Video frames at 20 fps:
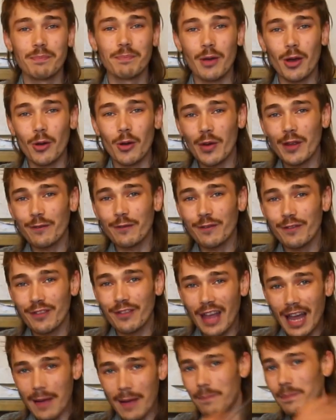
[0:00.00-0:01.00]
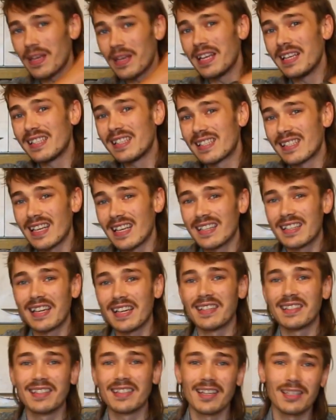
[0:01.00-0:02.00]
But with that being said,
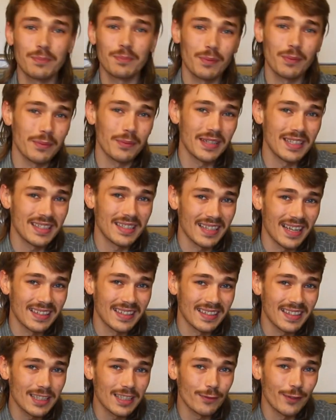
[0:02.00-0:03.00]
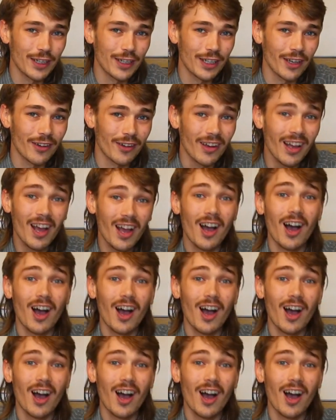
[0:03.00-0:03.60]
that does bring me to the end of this video.